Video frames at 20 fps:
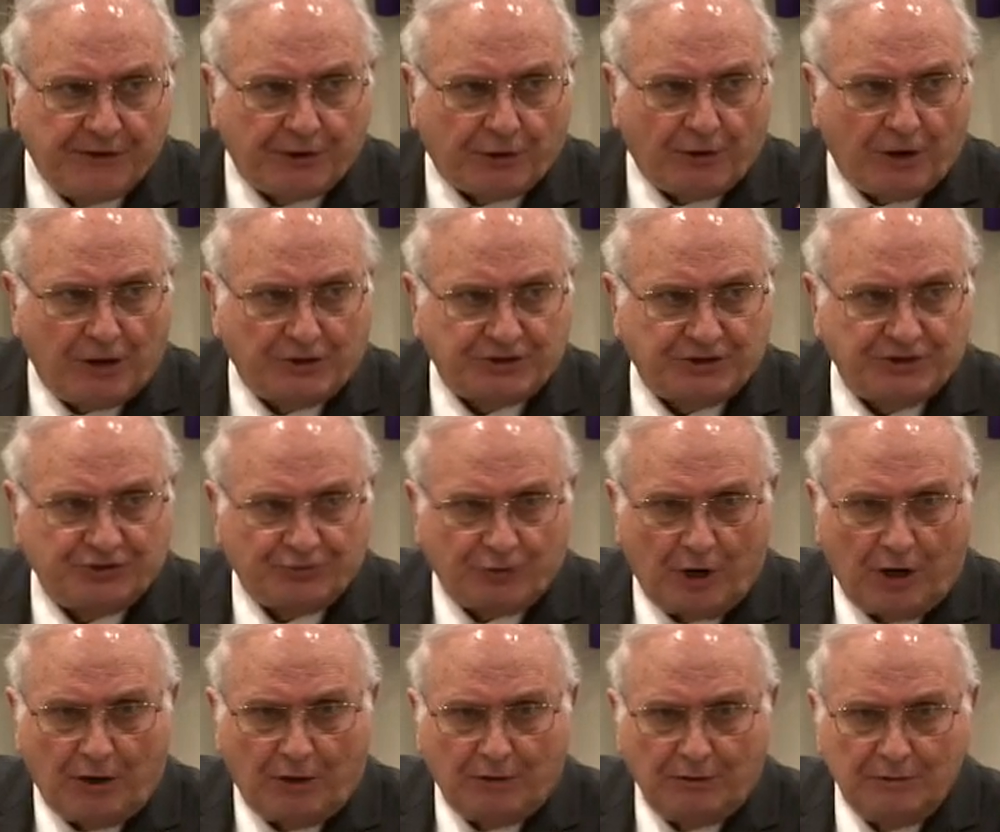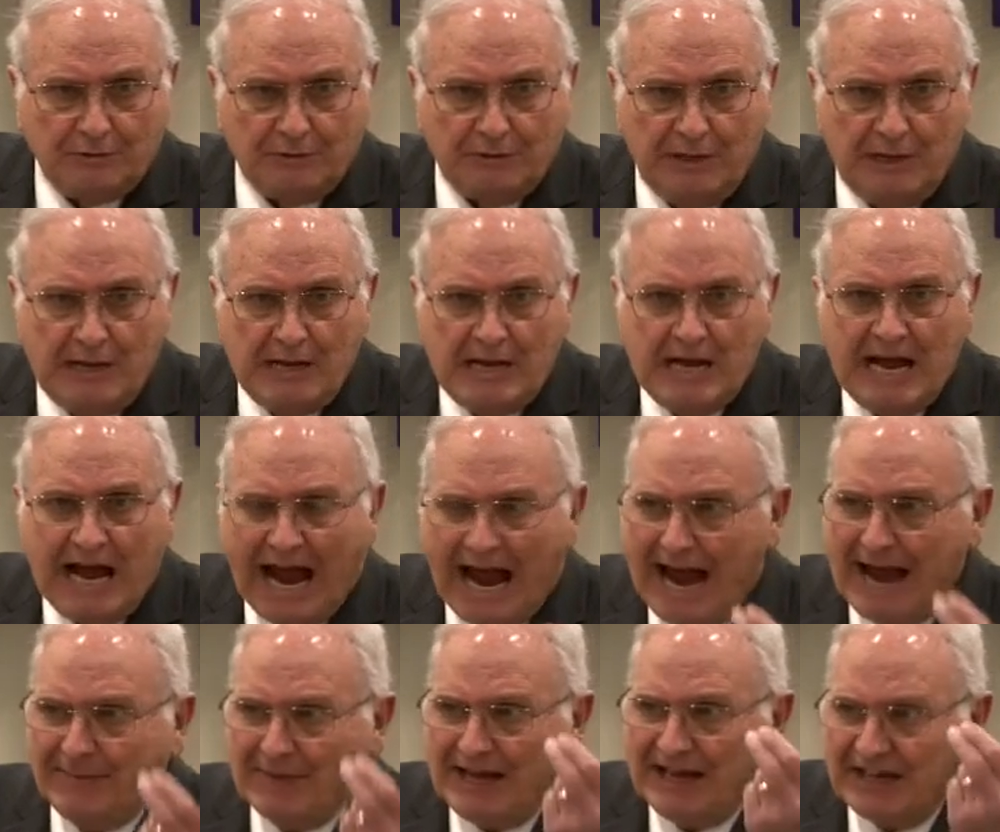of the cross is wrong
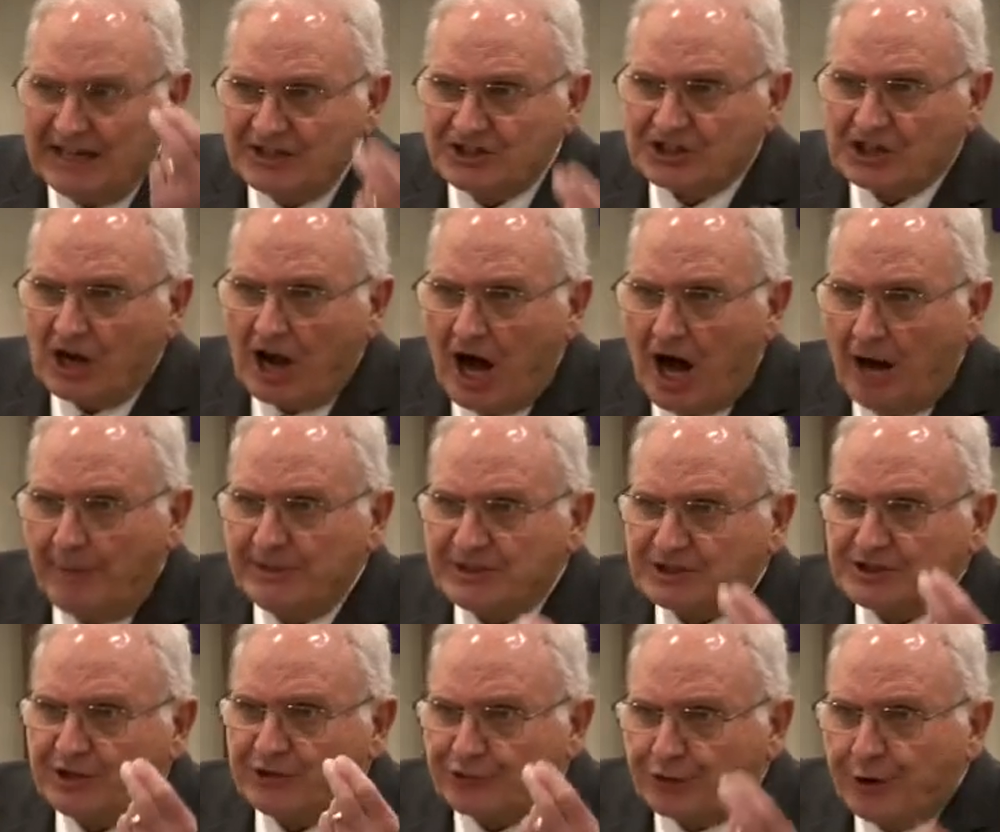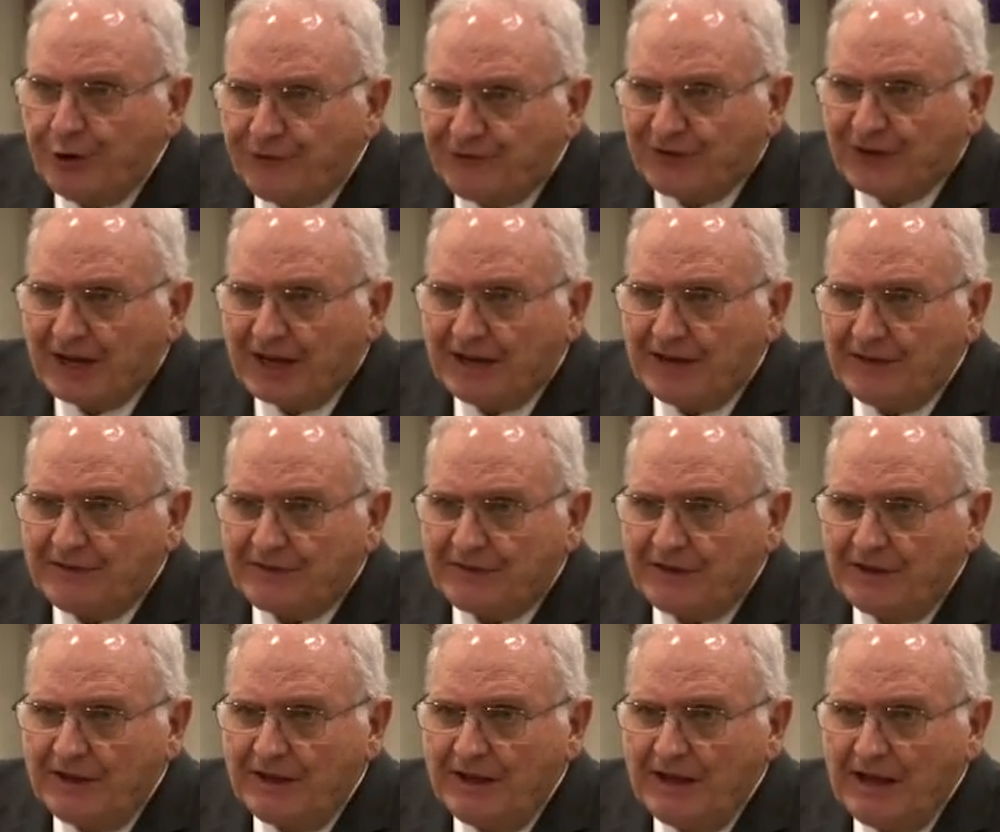and that Islam is the true
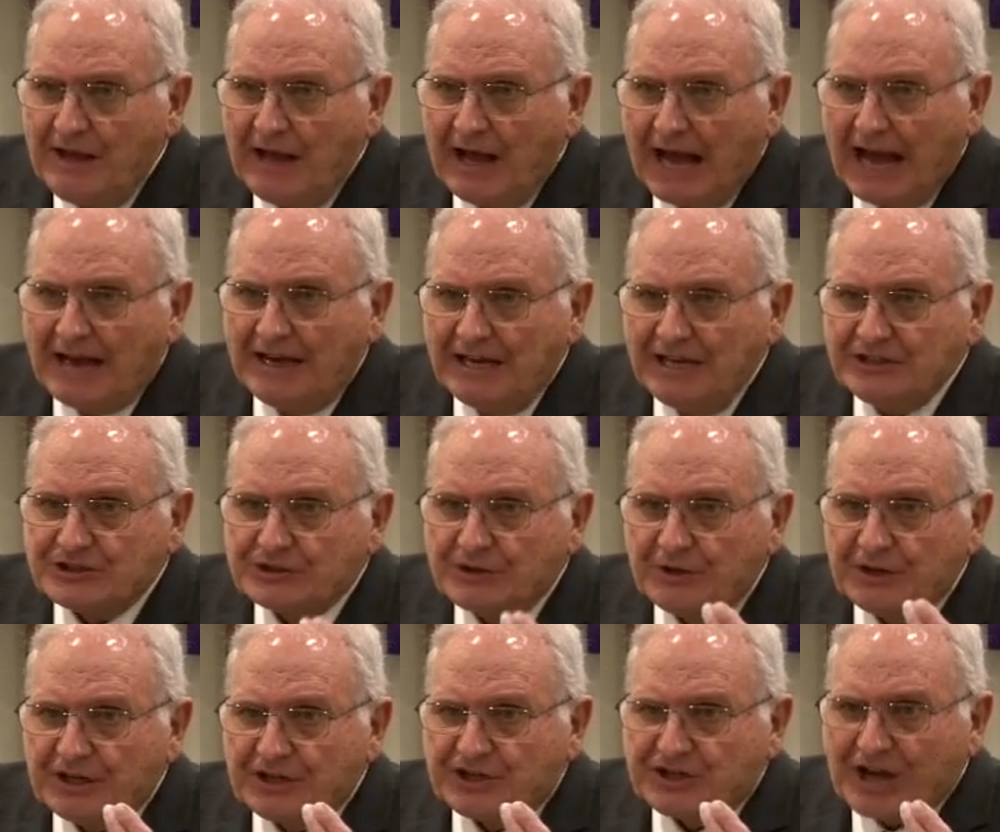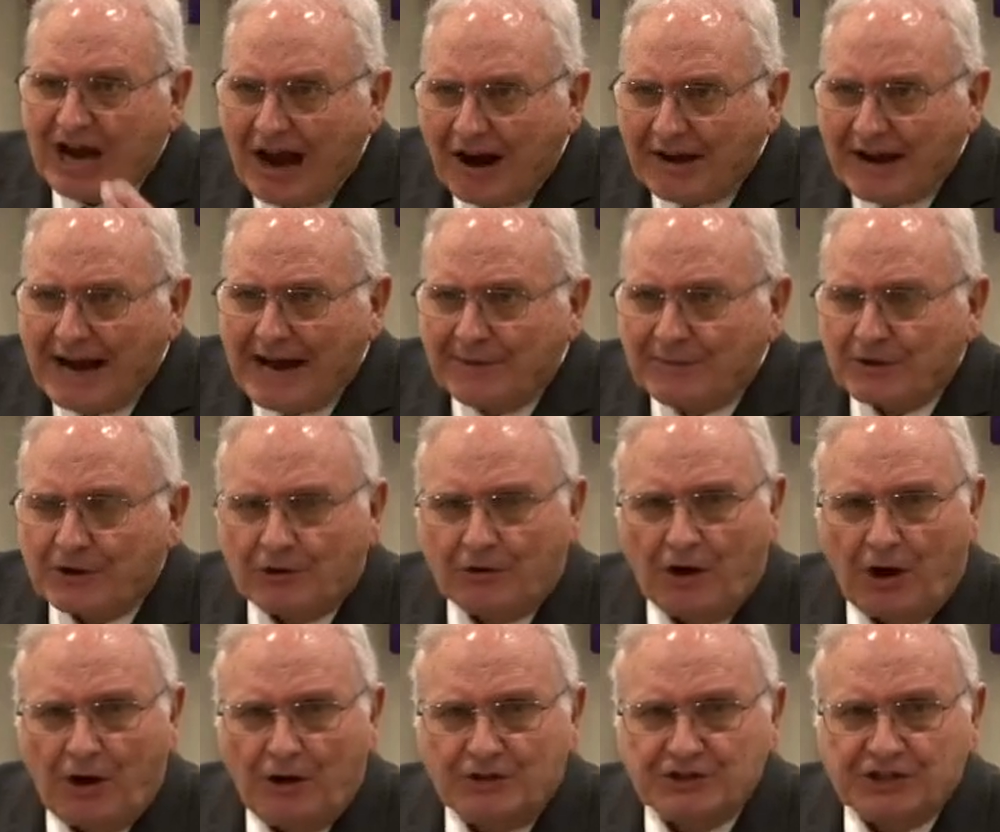faith and he's going to tear down the
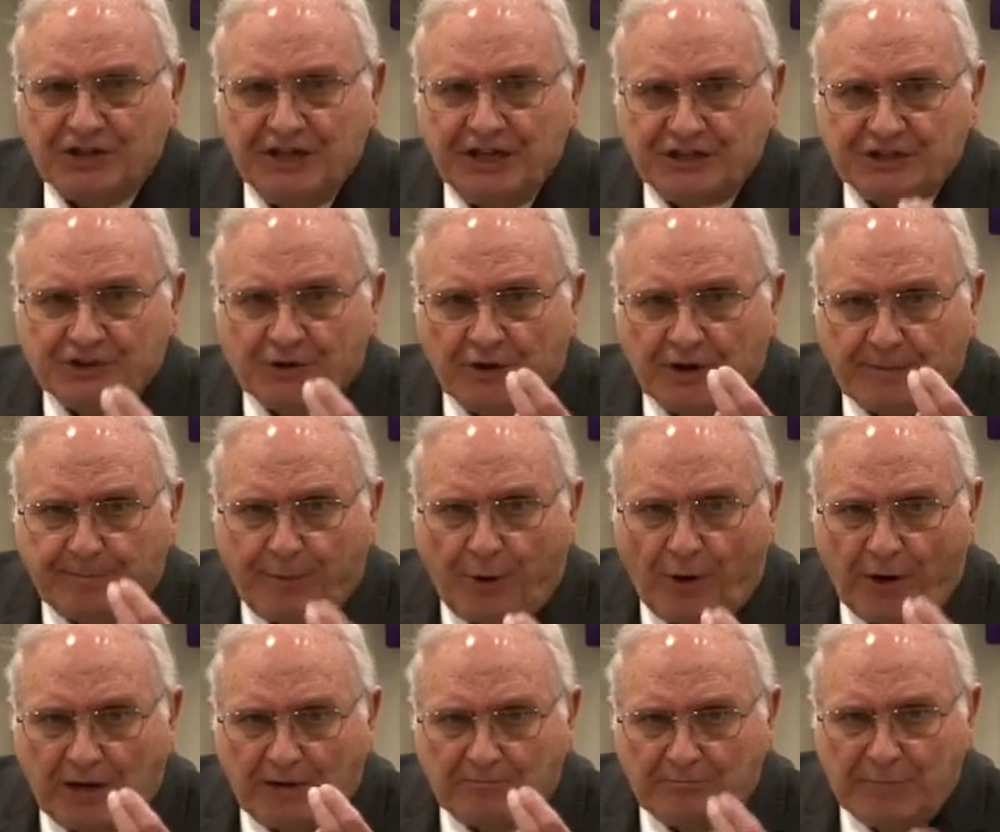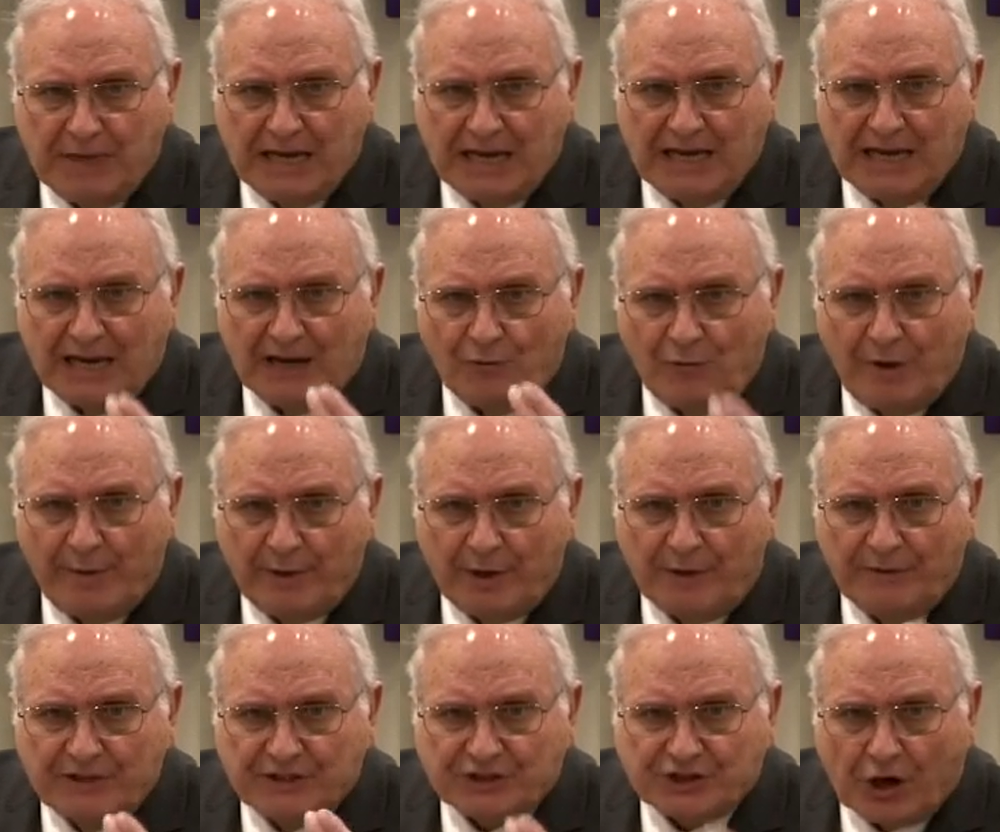cross and he's going to point men and women
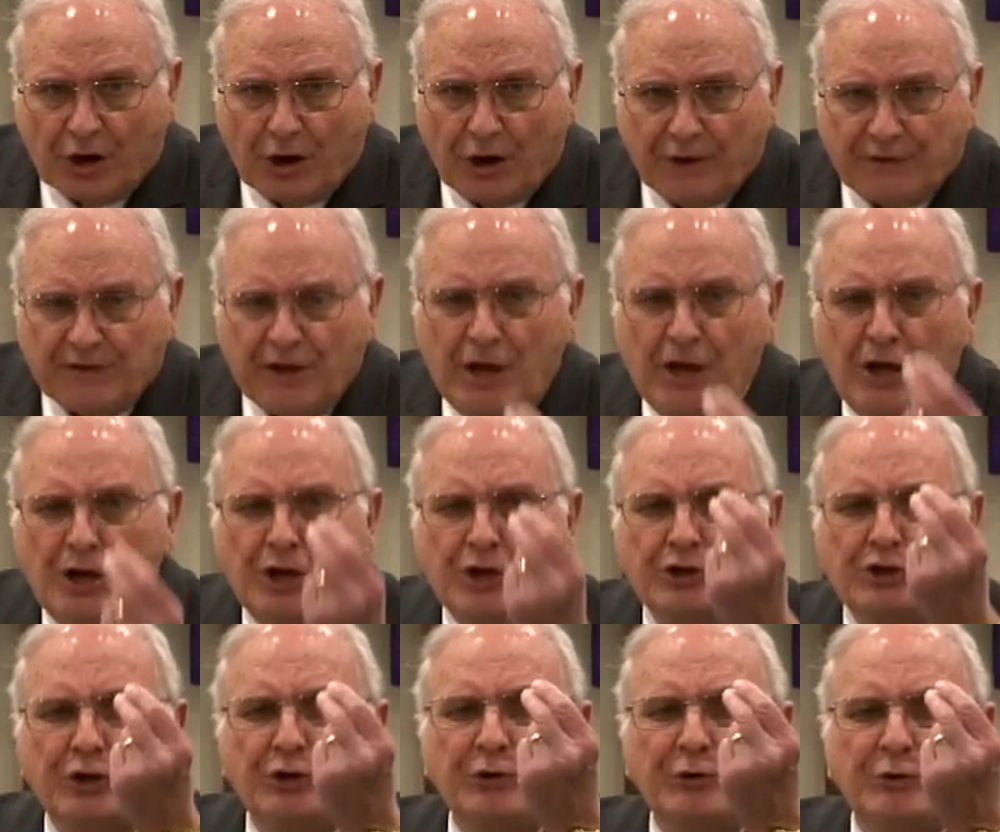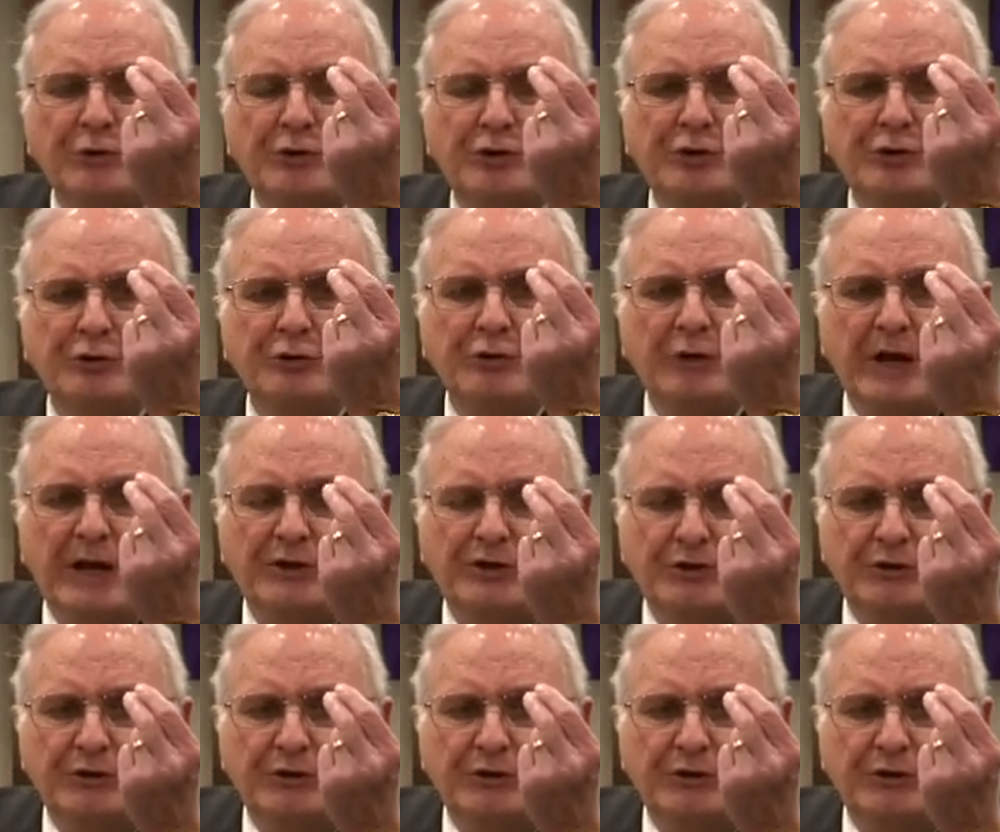on this earth to, to,